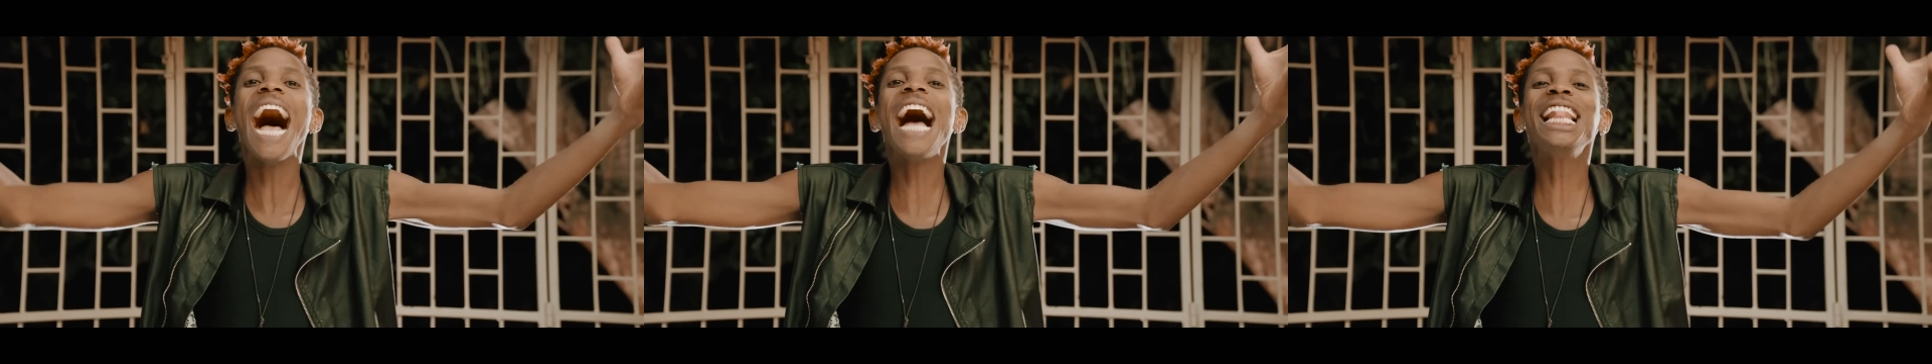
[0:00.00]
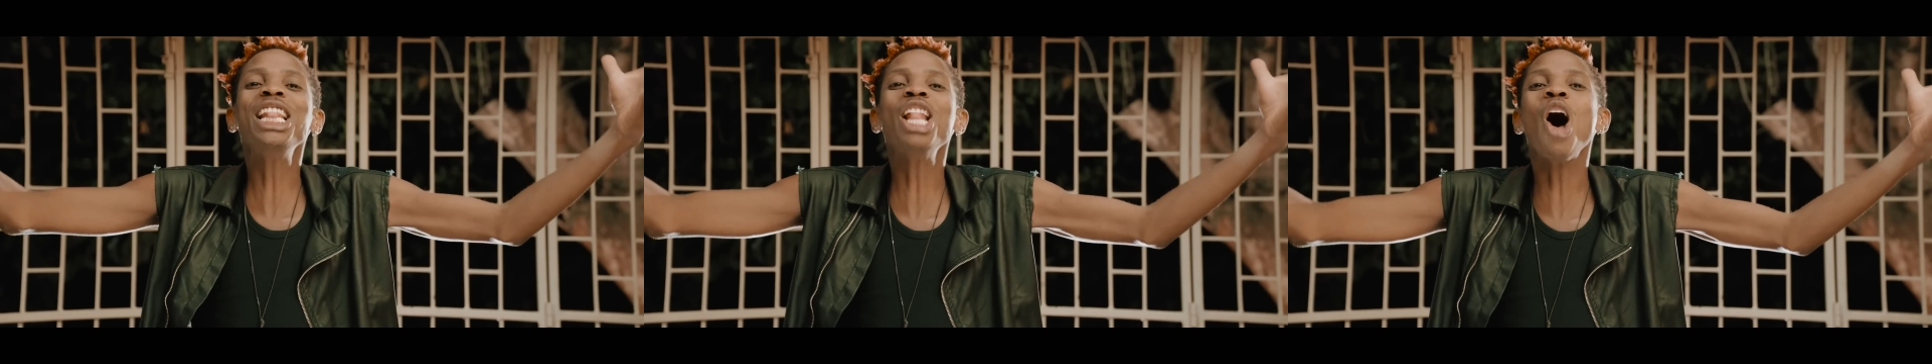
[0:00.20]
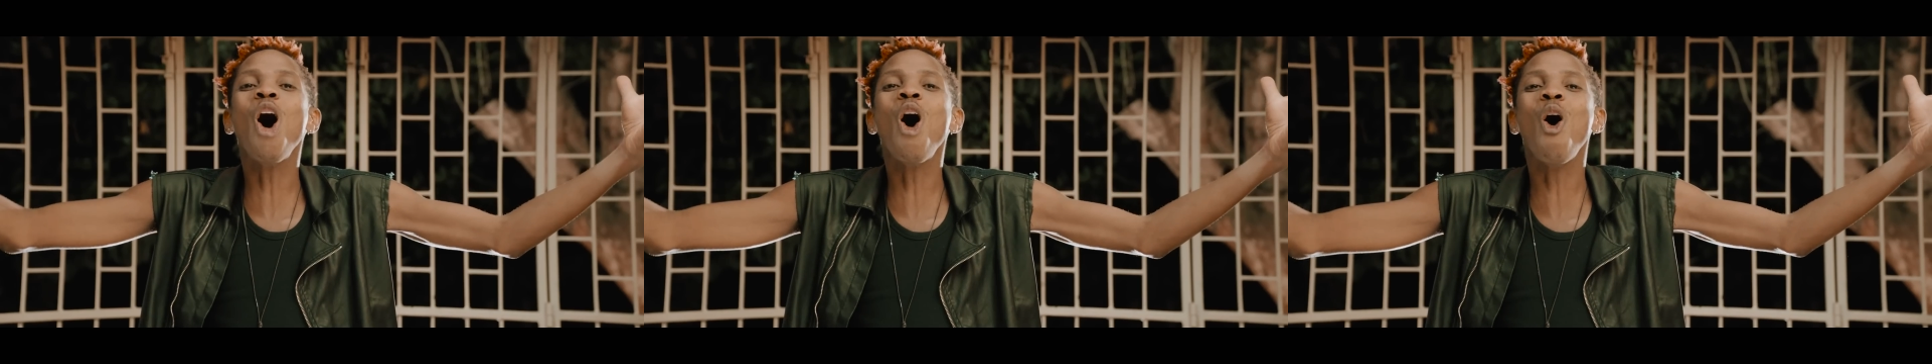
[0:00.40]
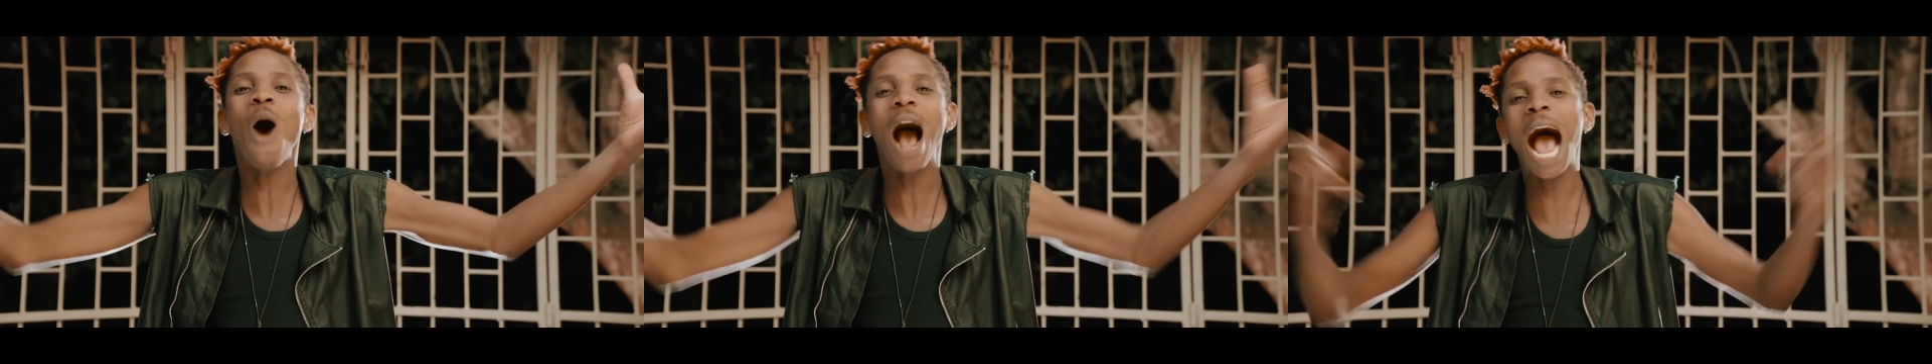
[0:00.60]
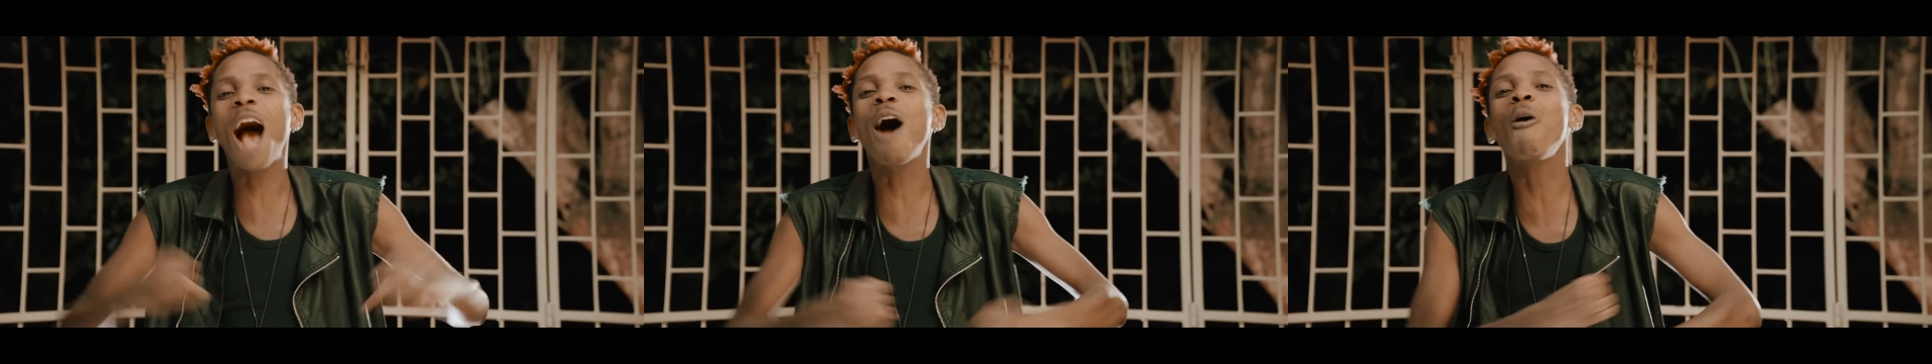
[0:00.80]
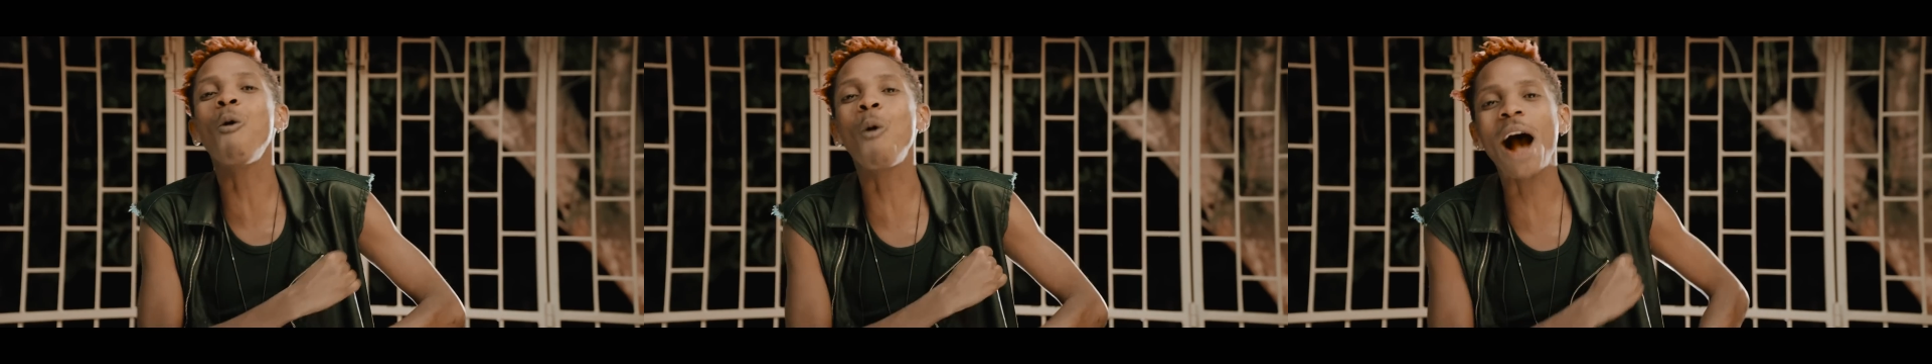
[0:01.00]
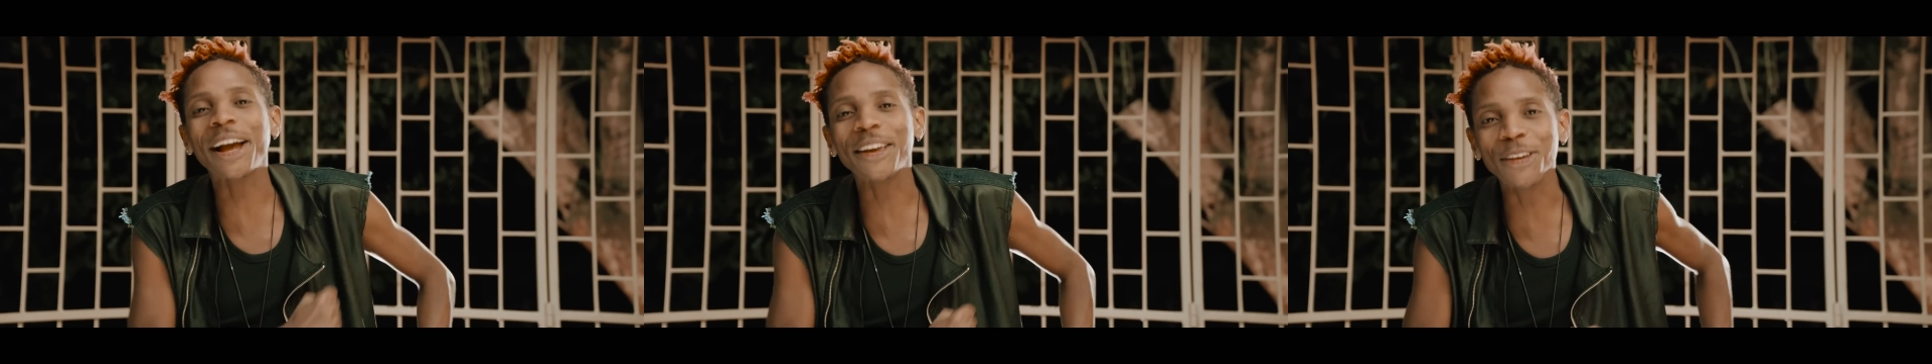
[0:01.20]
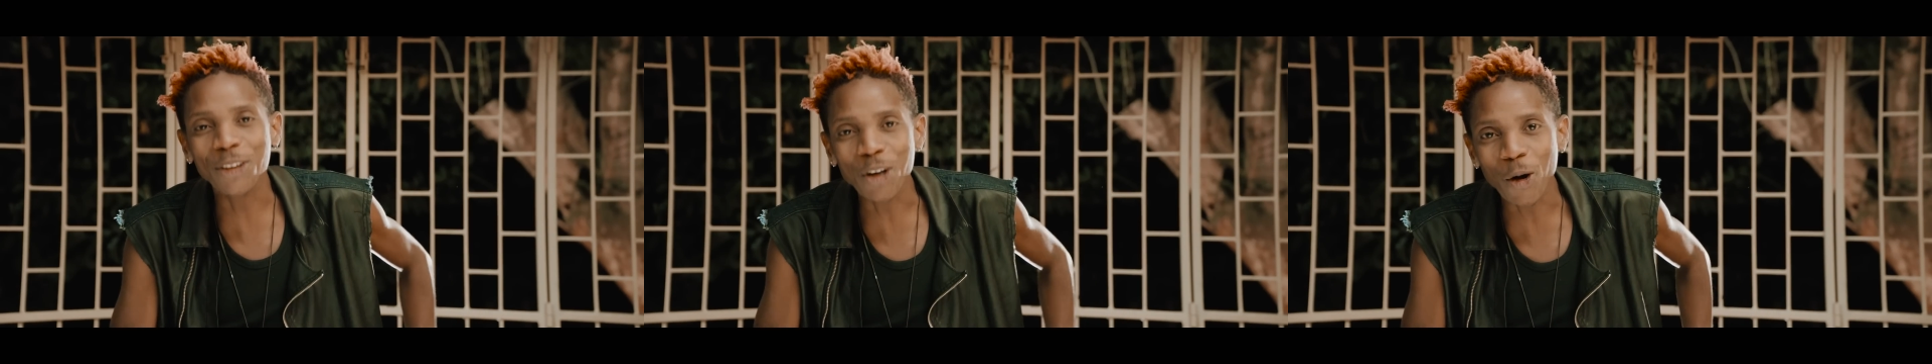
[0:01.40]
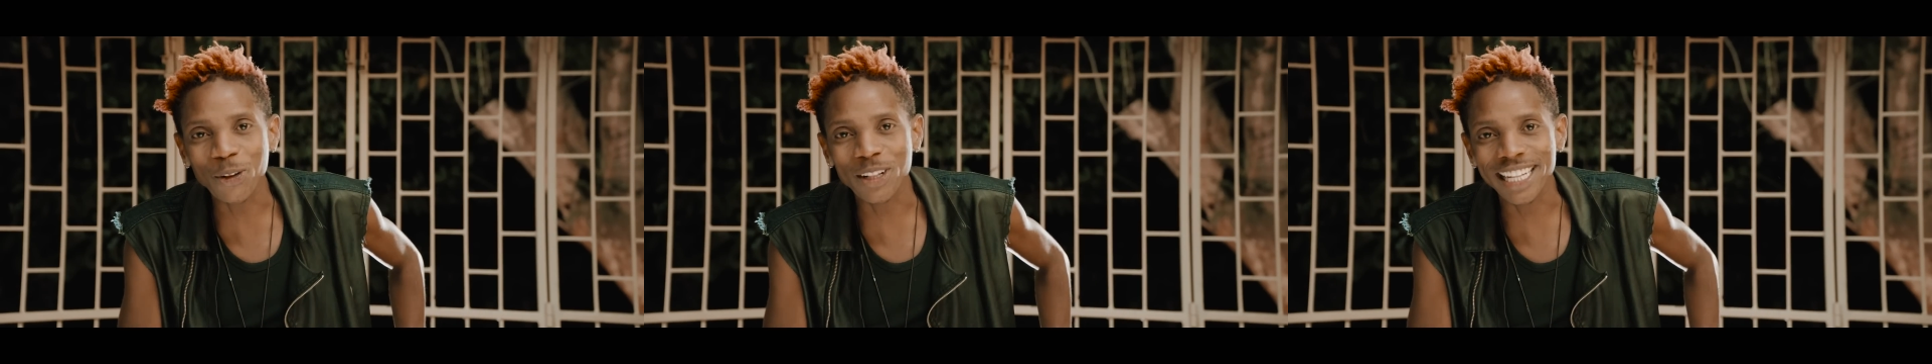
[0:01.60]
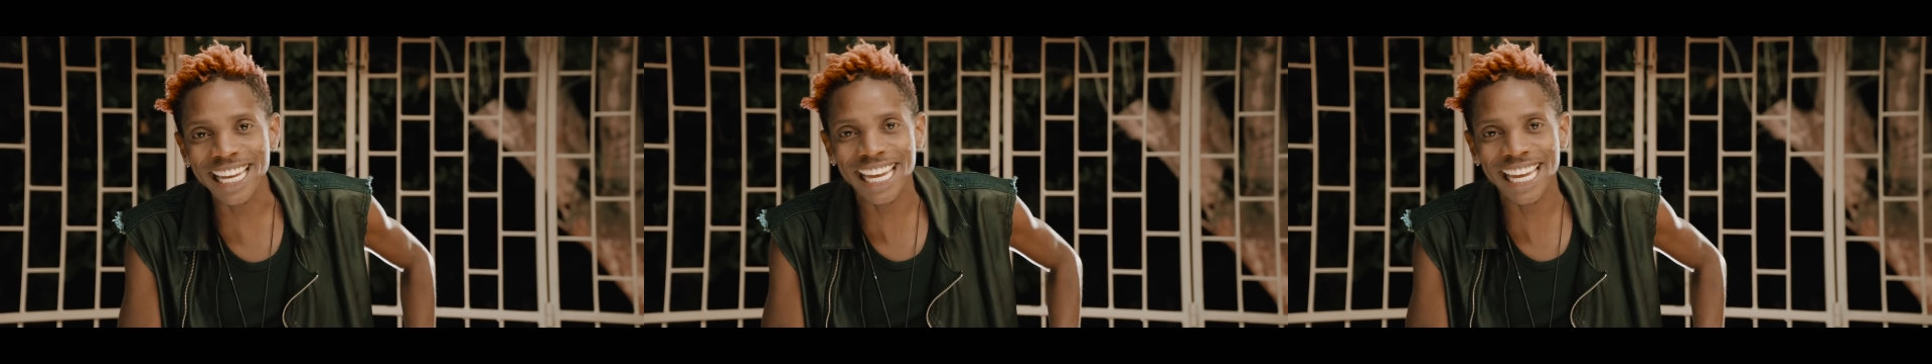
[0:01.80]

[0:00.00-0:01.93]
Hello, how are you?